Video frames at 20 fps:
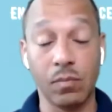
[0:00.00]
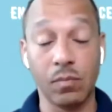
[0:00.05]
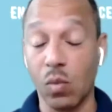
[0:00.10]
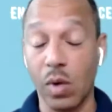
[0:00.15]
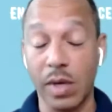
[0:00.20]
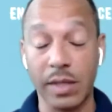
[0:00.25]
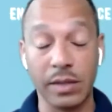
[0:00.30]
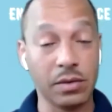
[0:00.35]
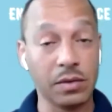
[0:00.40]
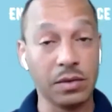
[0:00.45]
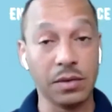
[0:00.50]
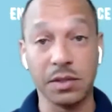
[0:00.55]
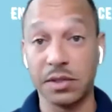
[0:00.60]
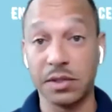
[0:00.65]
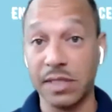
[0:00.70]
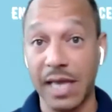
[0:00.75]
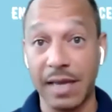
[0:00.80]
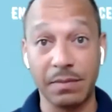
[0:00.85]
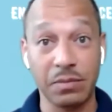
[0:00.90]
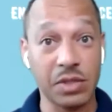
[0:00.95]
went through the
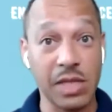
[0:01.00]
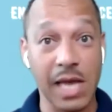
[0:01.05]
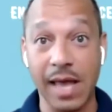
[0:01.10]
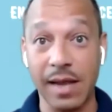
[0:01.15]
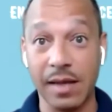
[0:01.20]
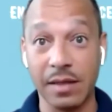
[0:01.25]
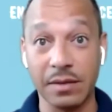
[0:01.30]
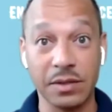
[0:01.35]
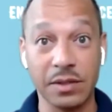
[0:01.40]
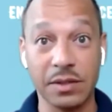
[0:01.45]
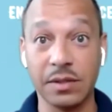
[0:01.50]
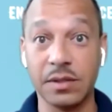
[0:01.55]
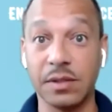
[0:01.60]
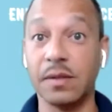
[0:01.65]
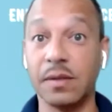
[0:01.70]
same challenges,